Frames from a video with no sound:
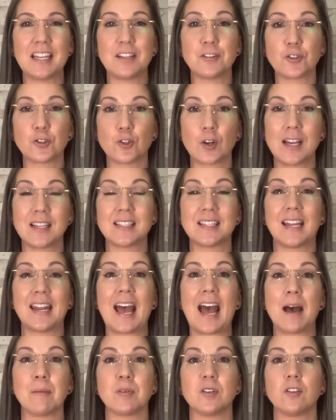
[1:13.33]
and stress that
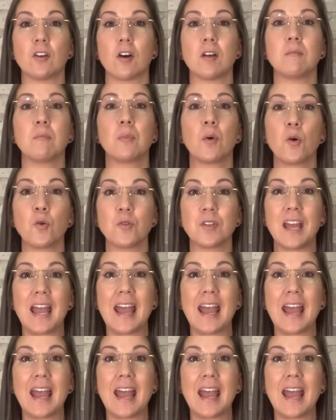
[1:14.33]
happened on both